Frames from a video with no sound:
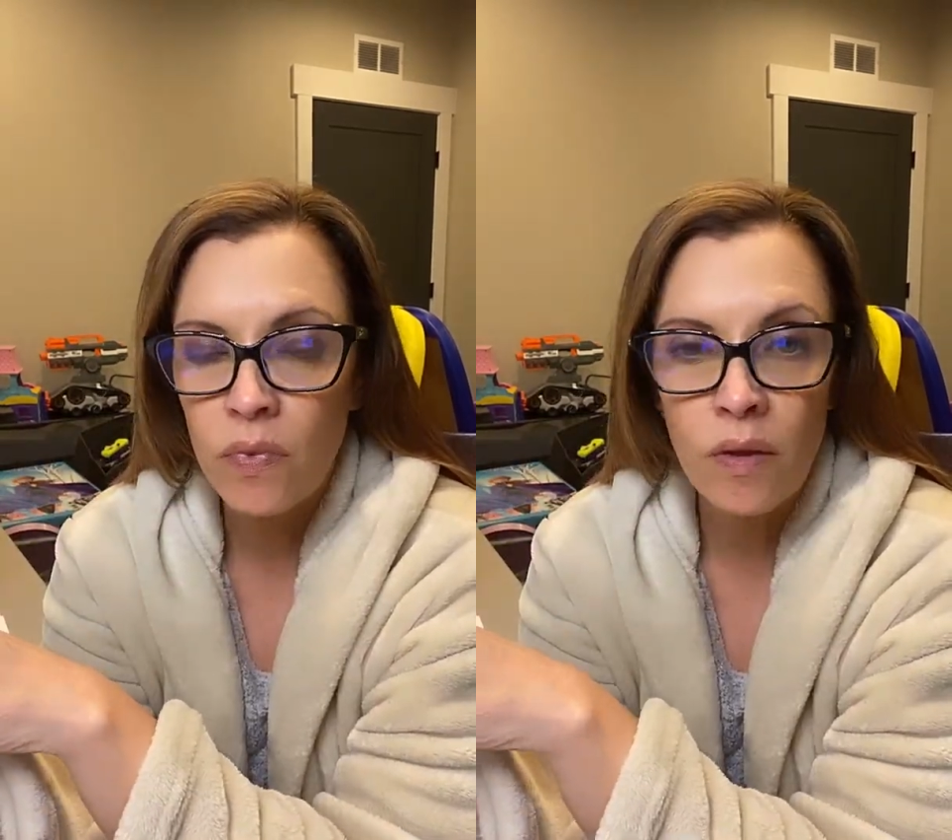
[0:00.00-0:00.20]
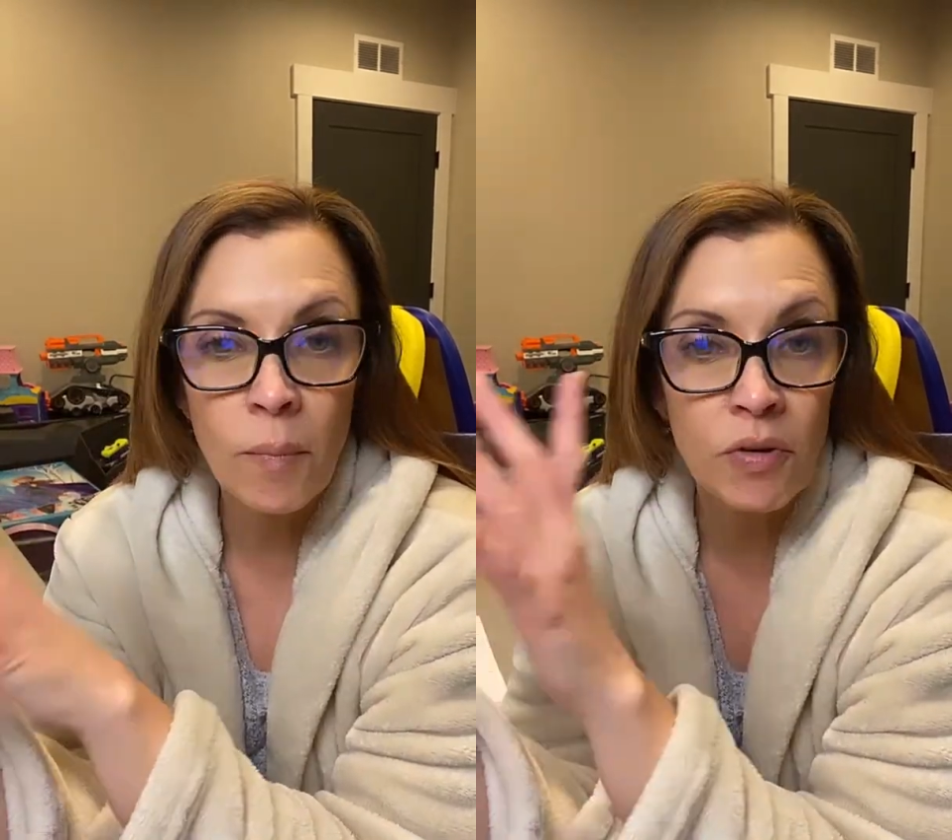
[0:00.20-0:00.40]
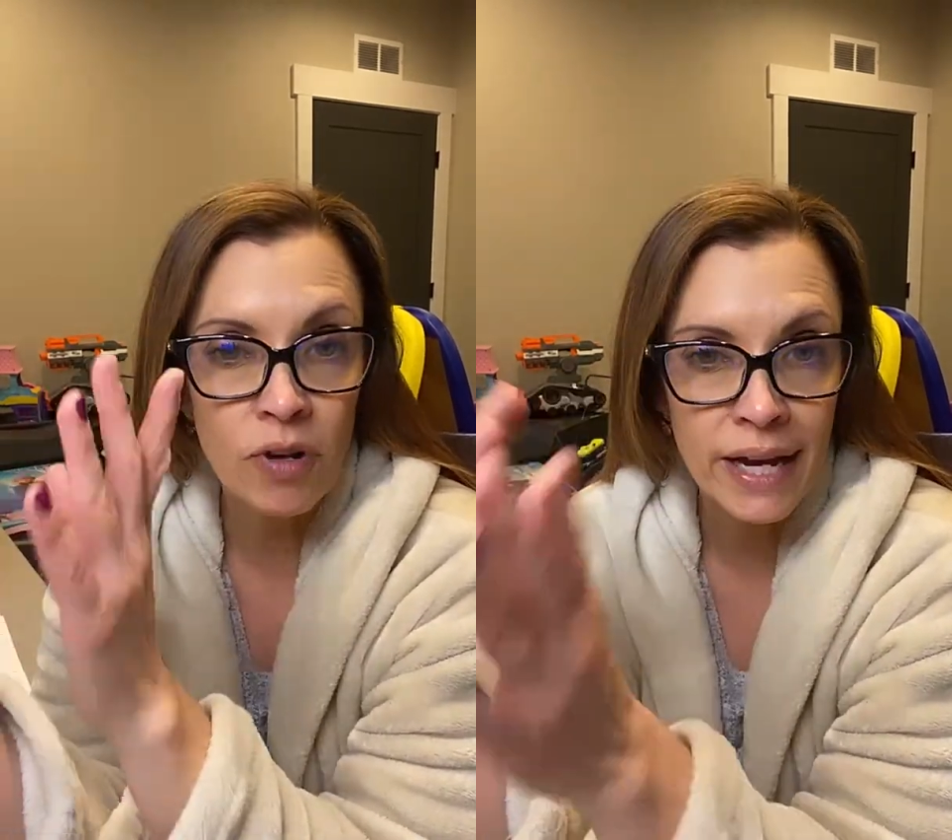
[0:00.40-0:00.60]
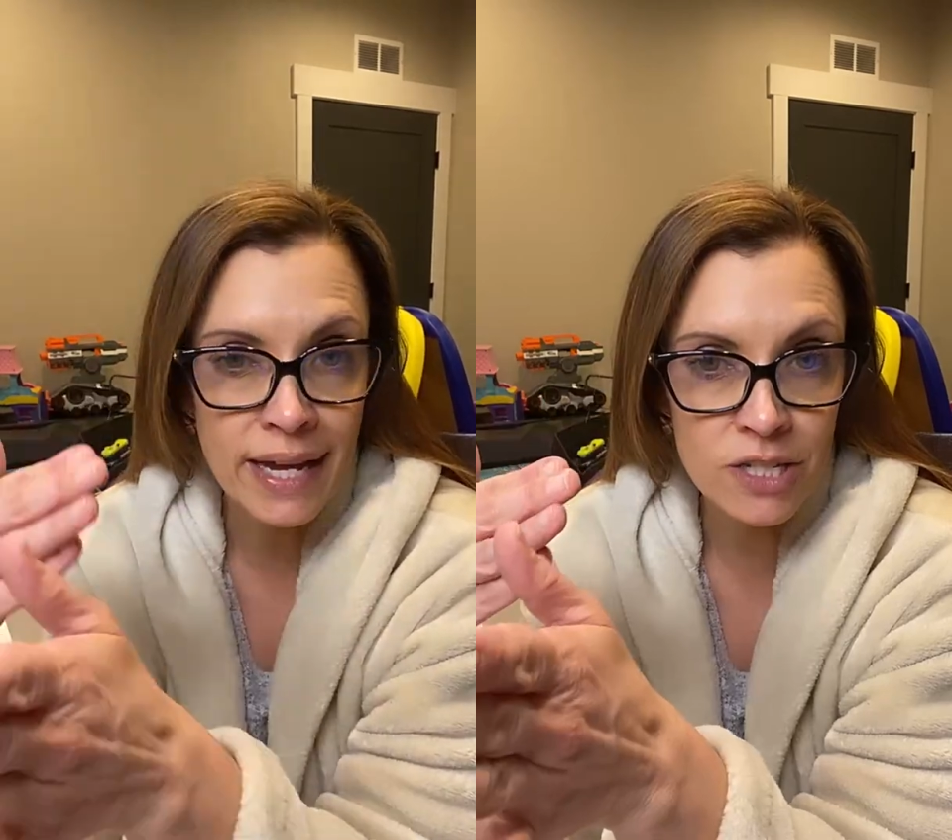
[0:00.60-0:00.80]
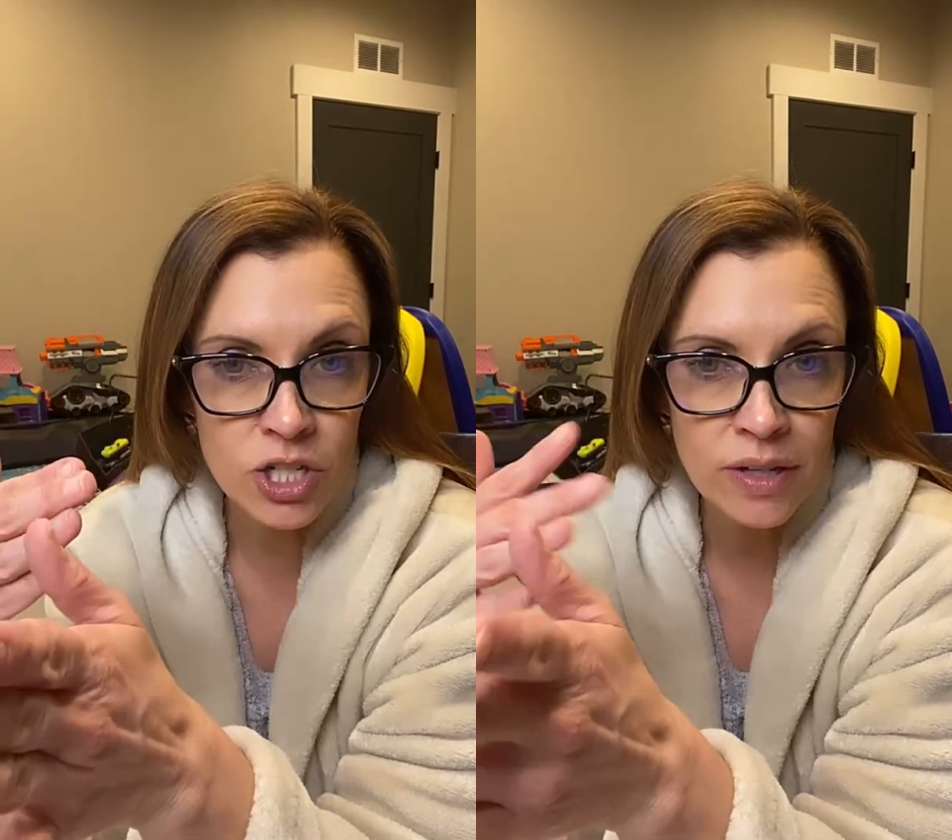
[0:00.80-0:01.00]
My friend
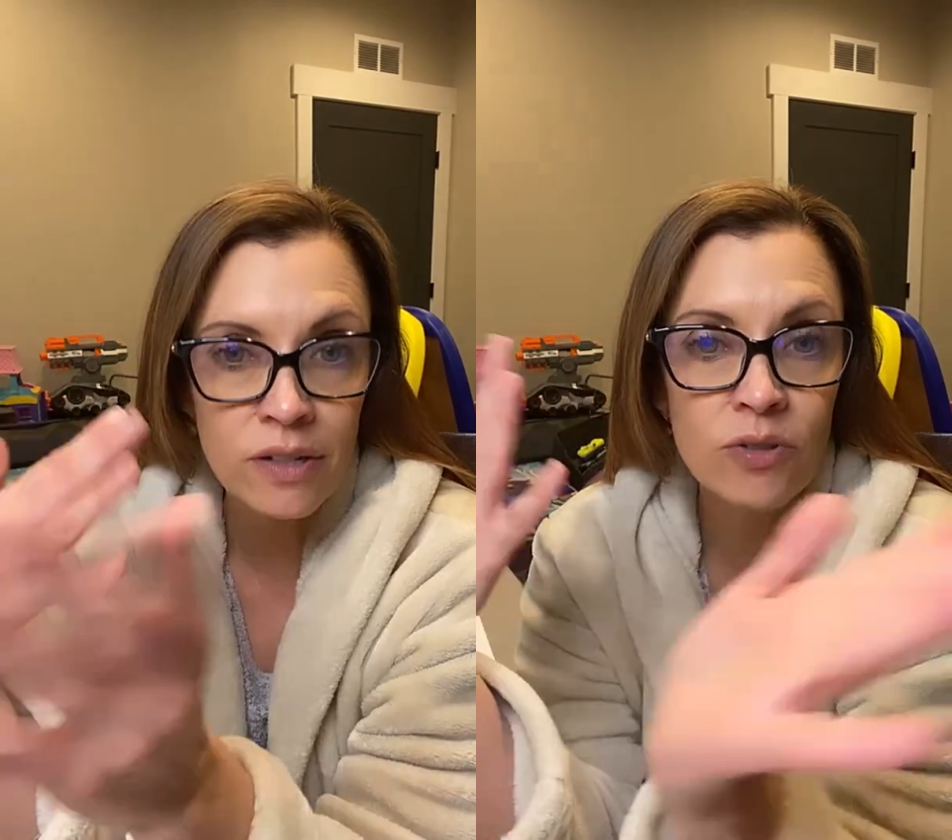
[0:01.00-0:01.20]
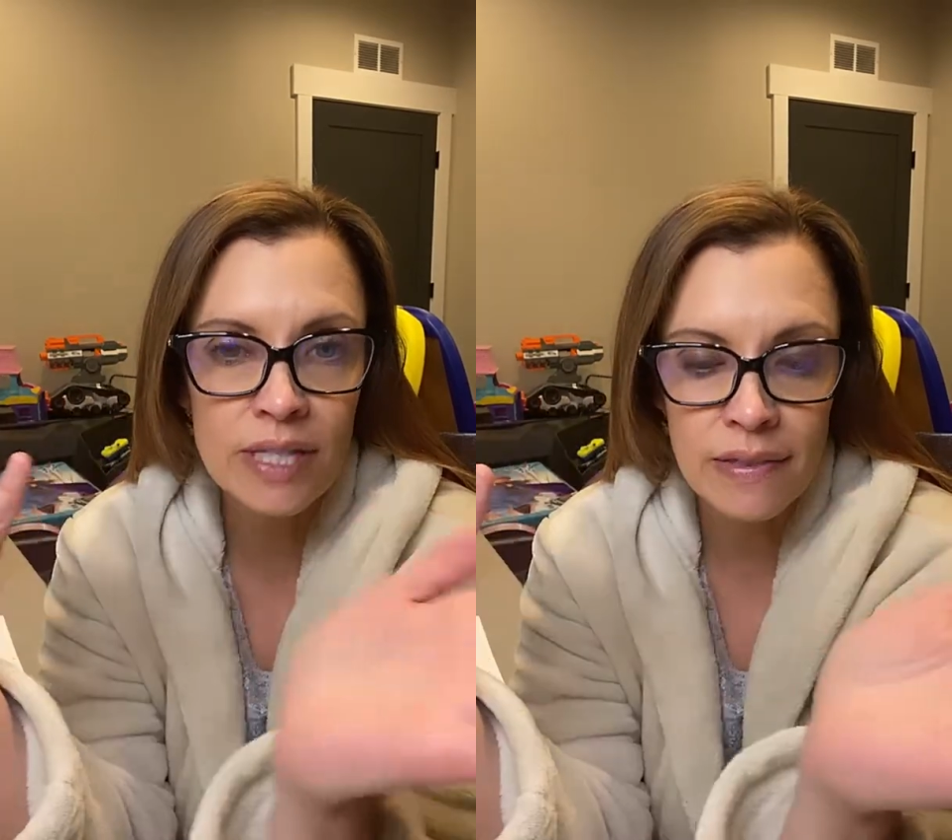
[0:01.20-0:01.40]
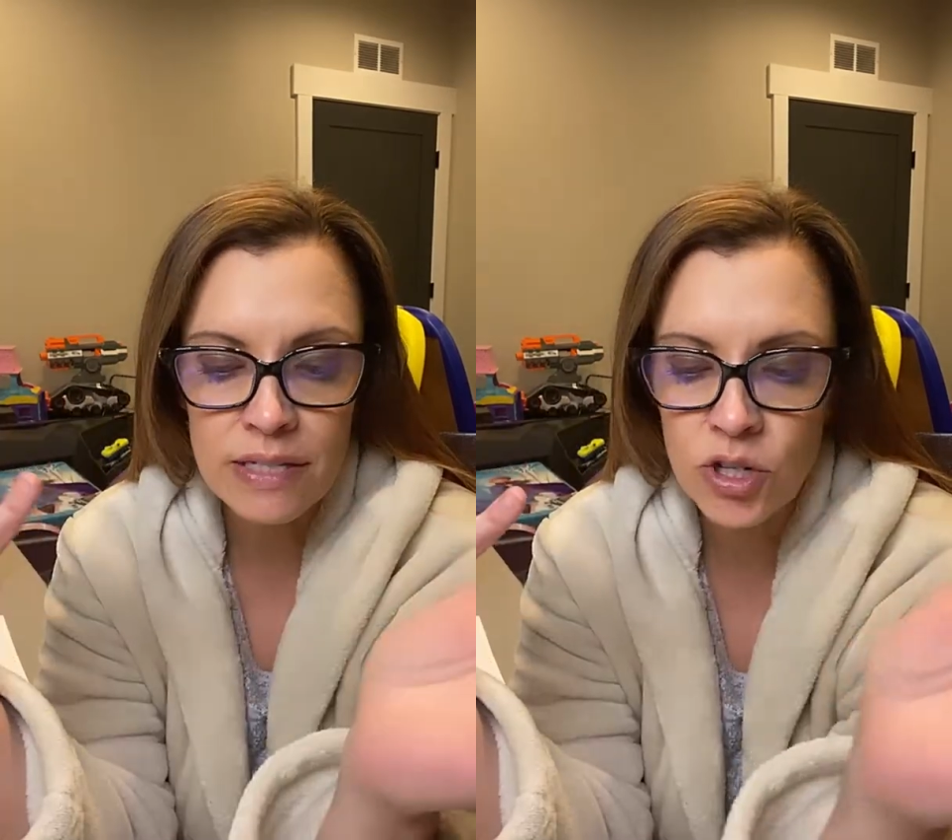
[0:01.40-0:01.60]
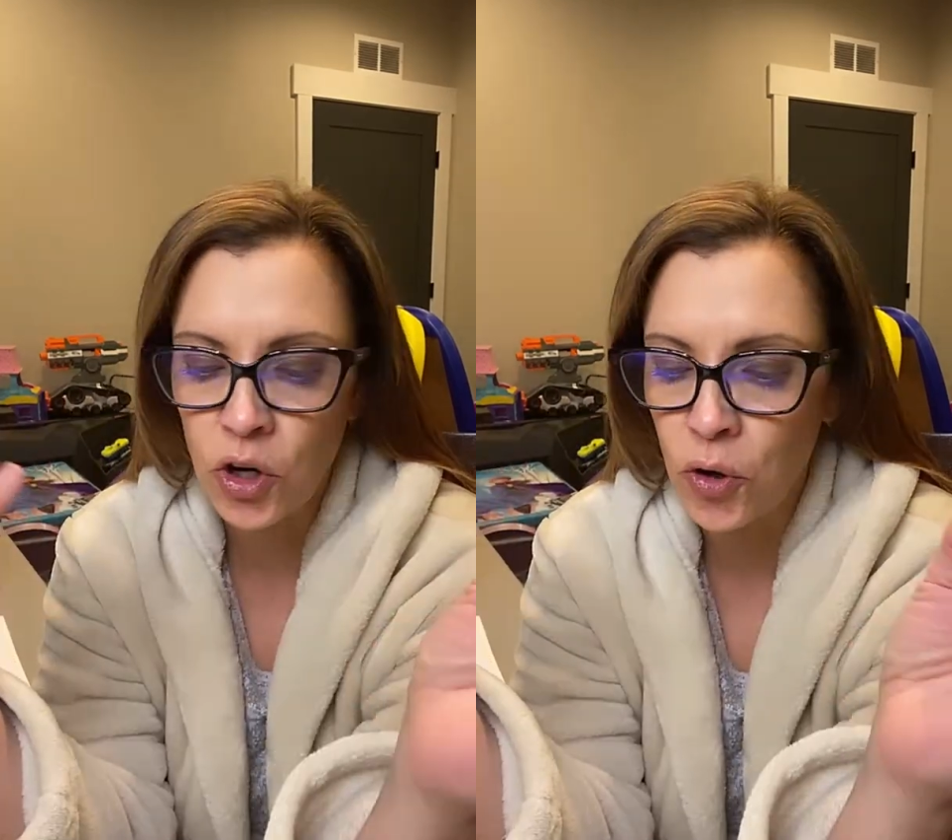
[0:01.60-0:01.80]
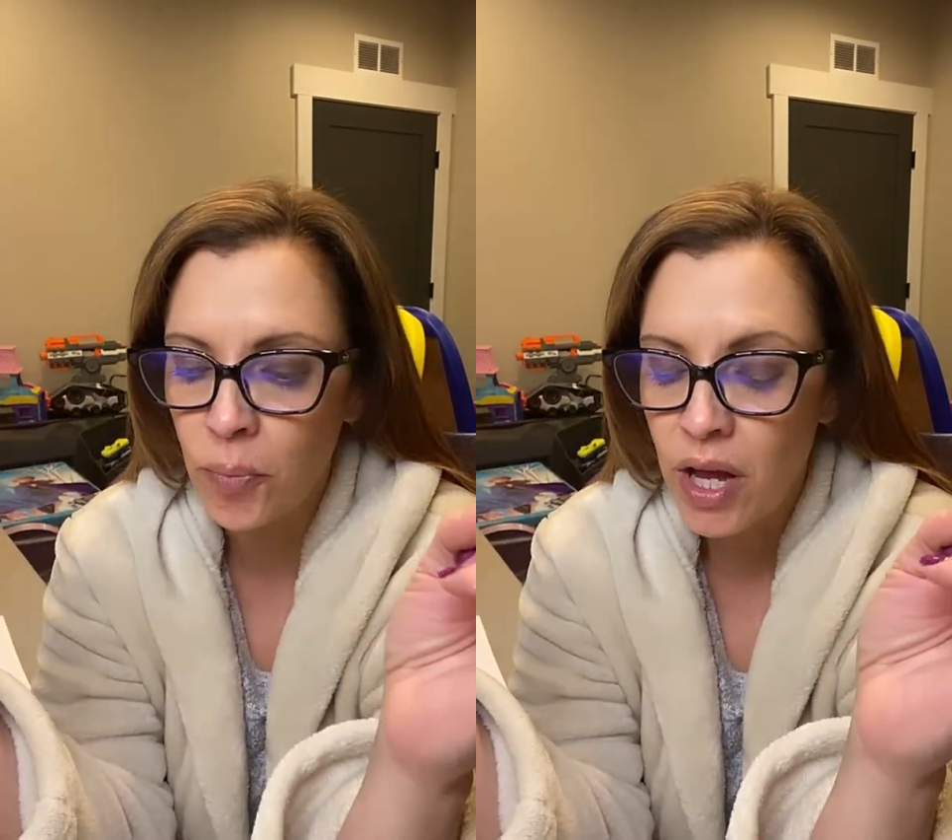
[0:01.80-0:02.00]
Angela, who's in this
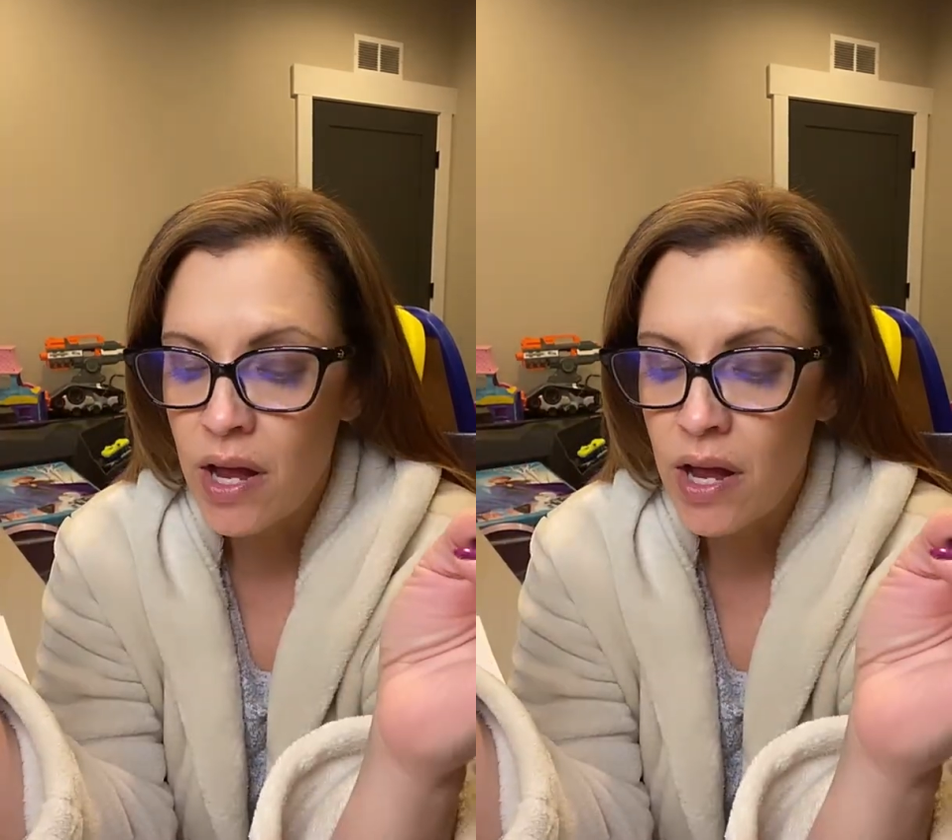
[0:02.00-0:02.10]
group,